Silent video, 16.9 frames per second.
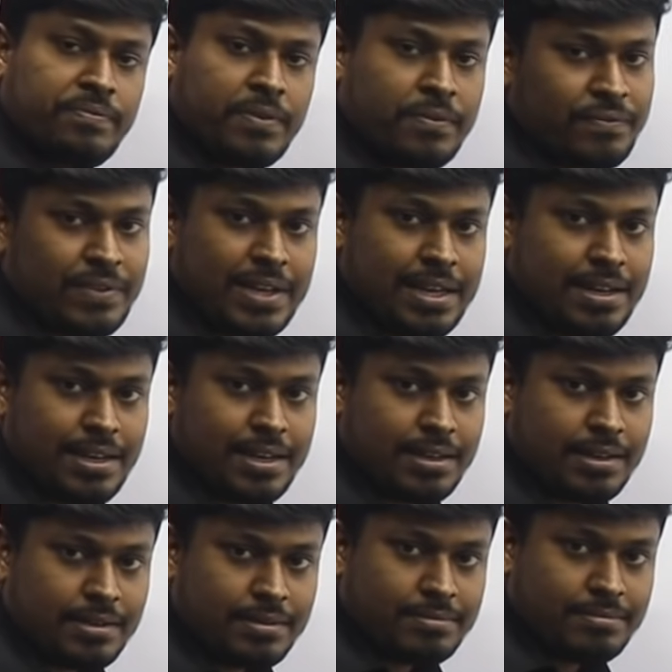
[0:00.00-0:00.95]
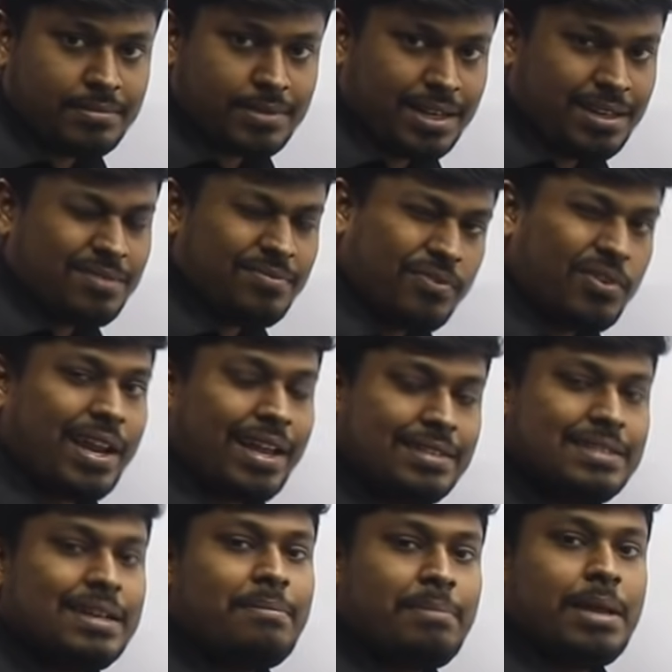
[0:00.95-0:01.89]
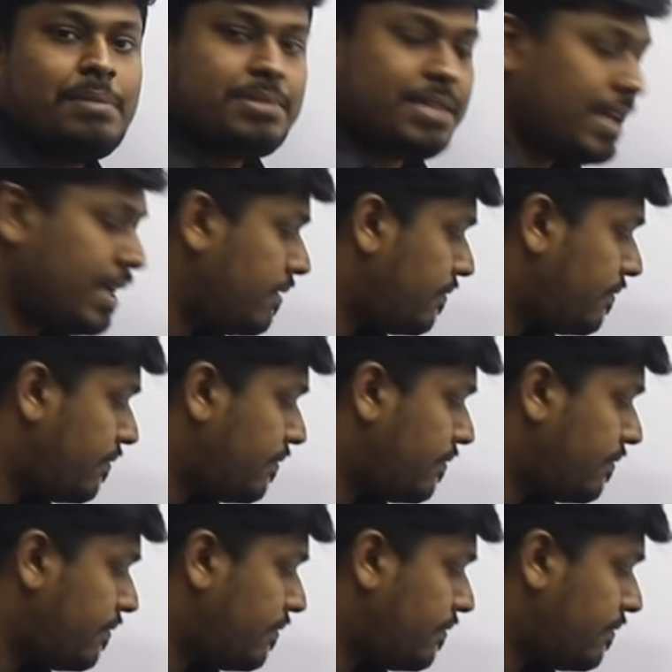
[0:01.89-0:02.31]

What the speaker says: 15 here, right? For example, I'm saying,